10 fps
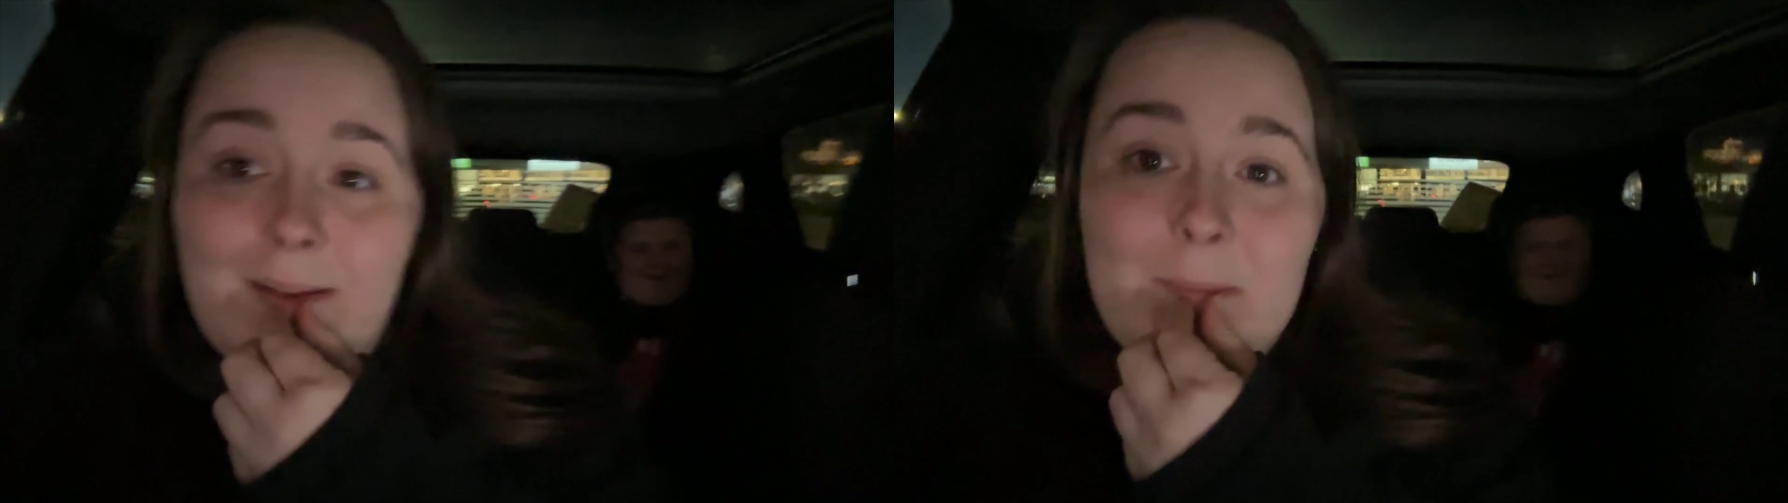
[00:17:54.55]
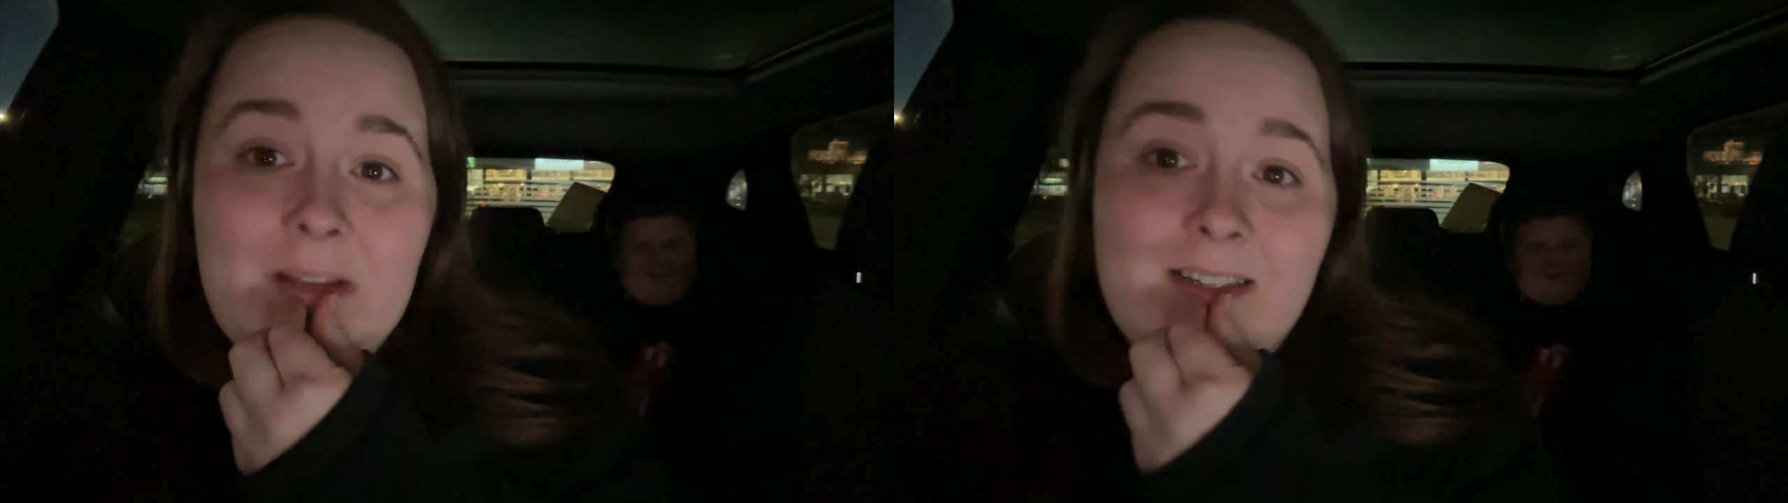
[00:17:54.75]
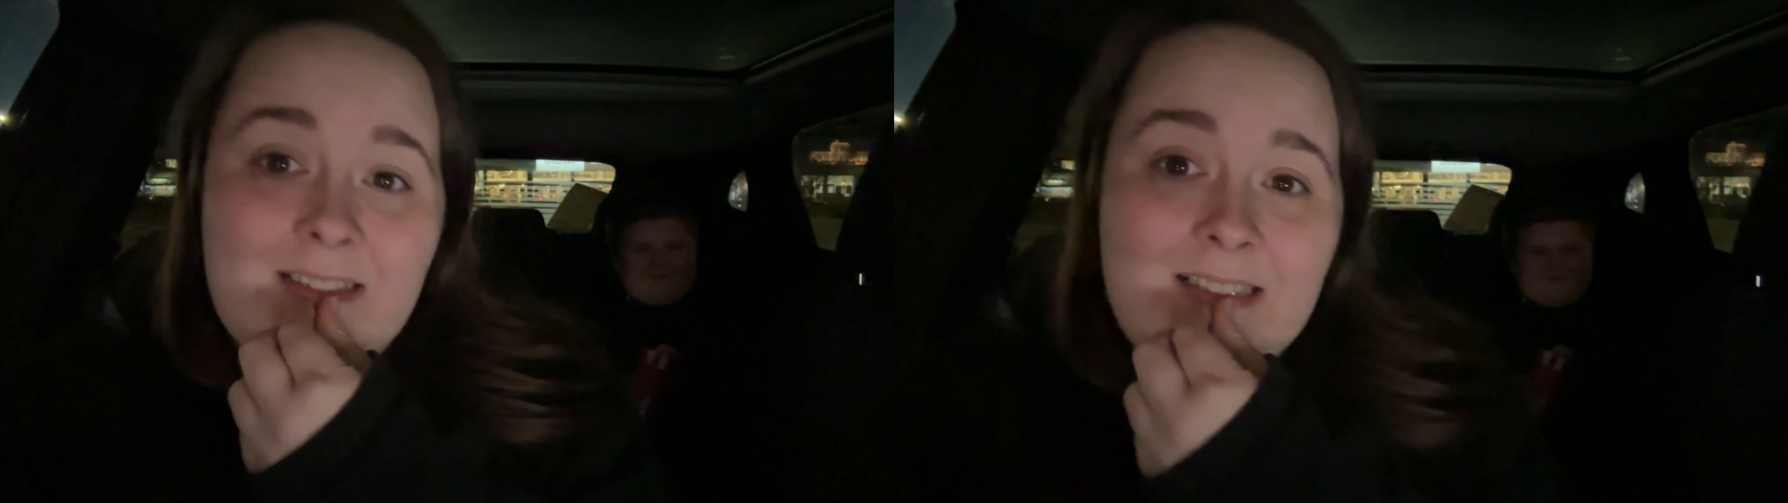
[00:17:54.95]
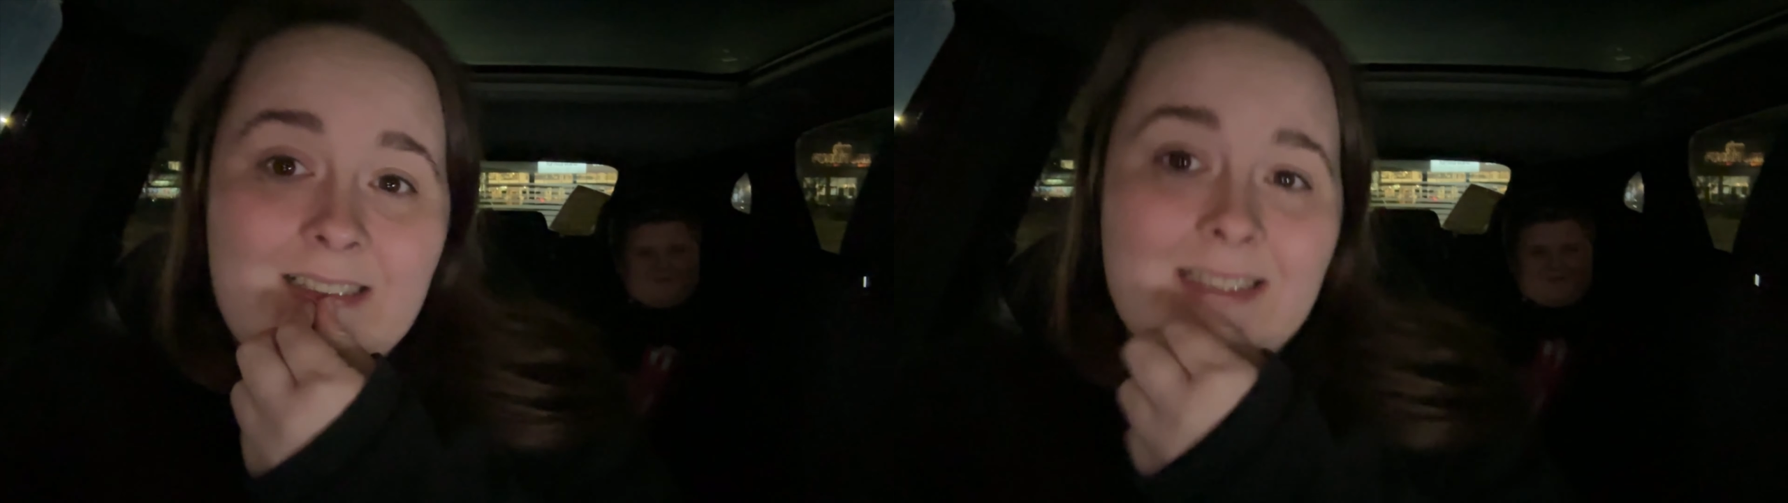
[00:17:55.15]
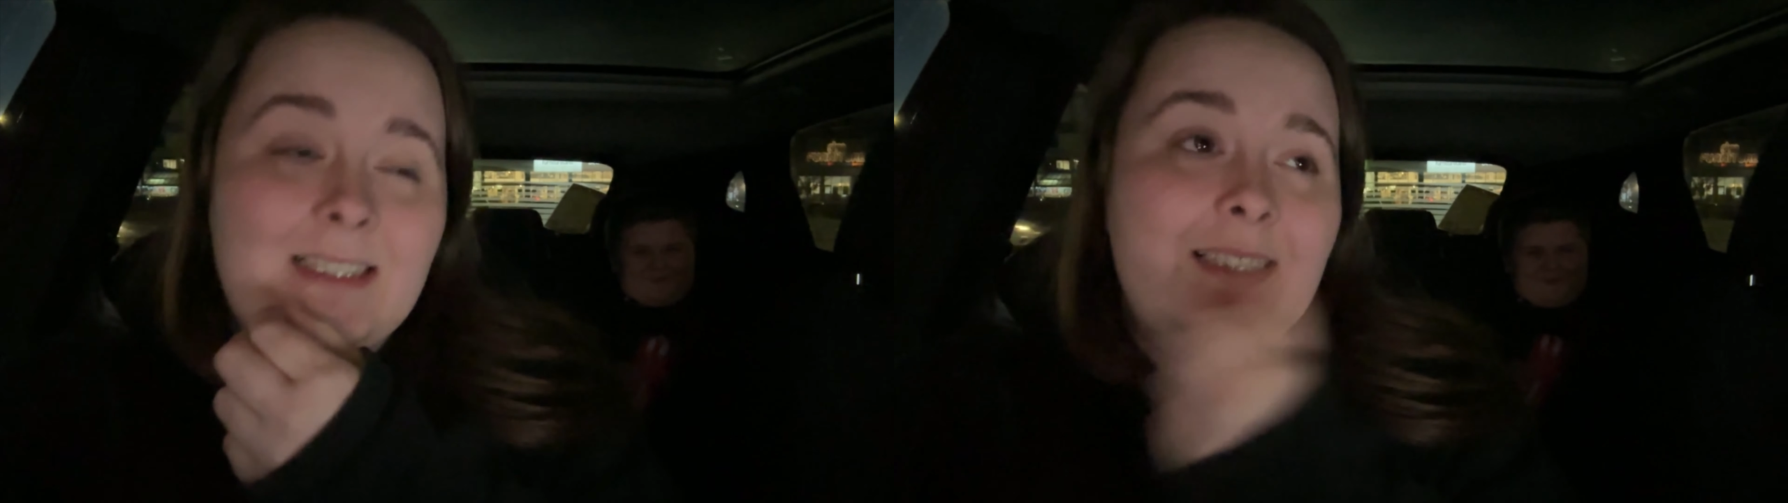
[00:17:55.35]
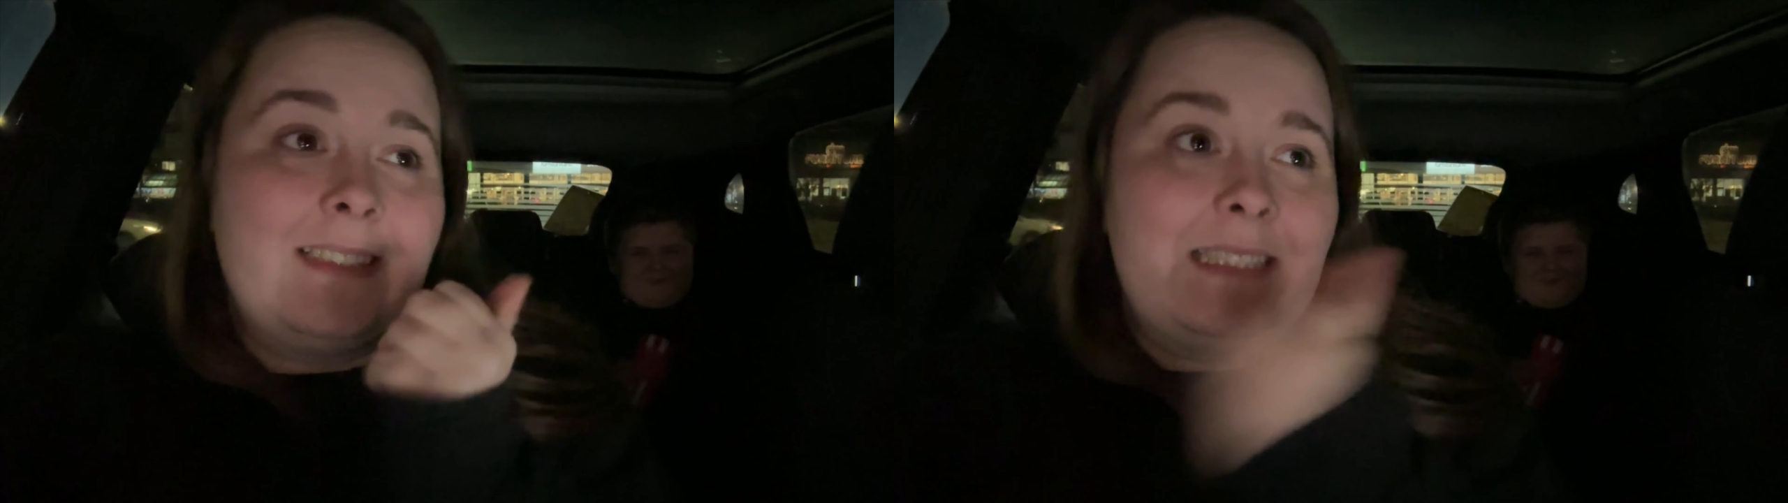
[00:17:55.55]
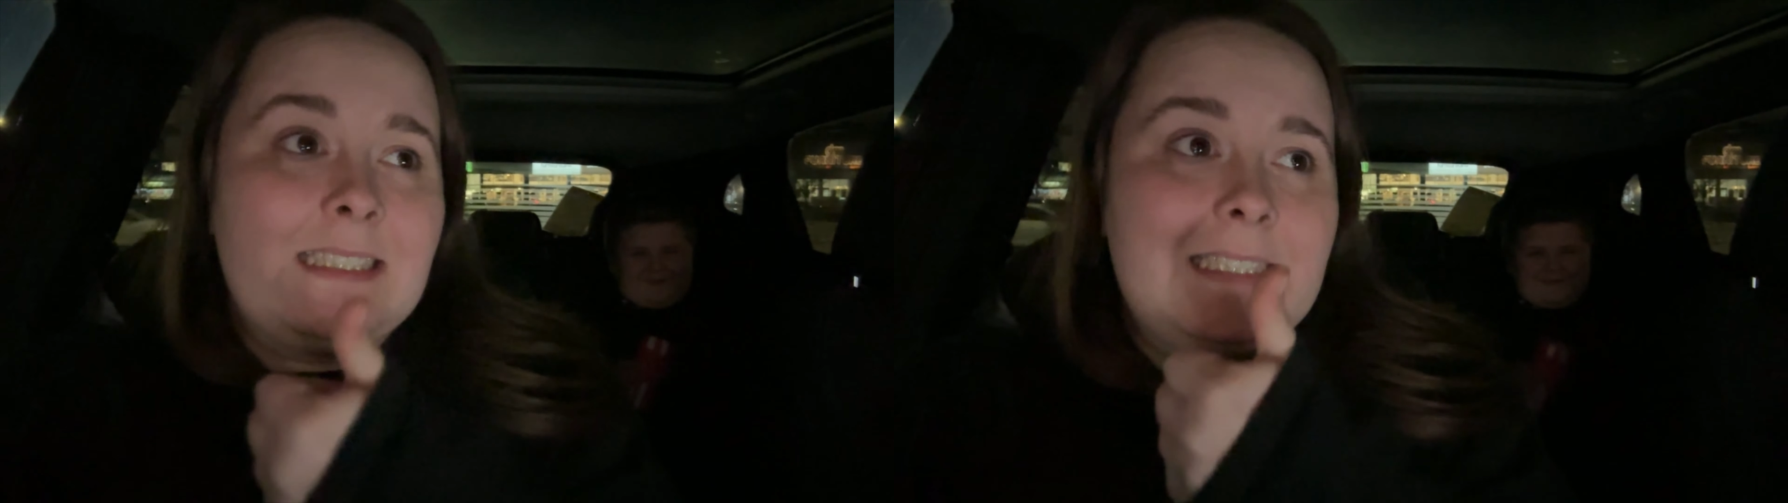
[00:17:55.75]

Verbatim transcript: minutes. Mm-hmm.